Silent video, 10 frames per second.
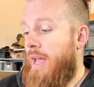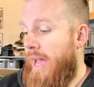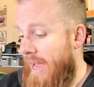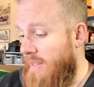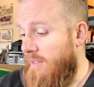
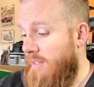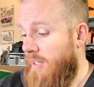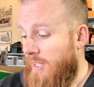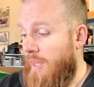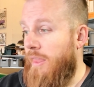And
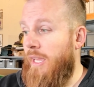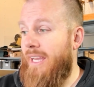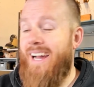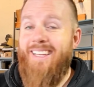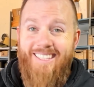another thing
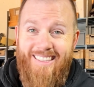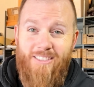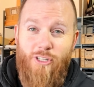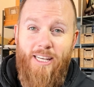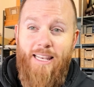I didn't
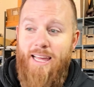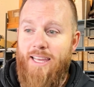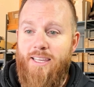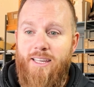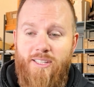really
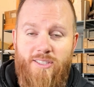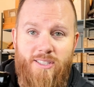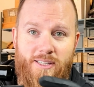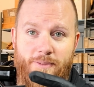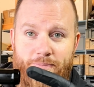like
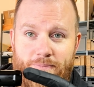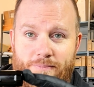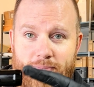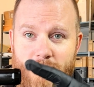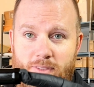is
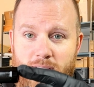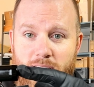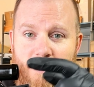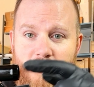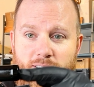
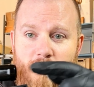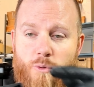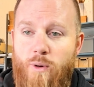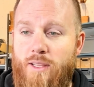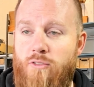this
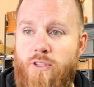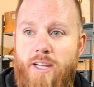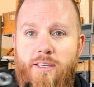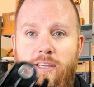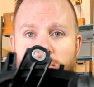one
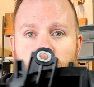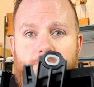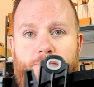right here.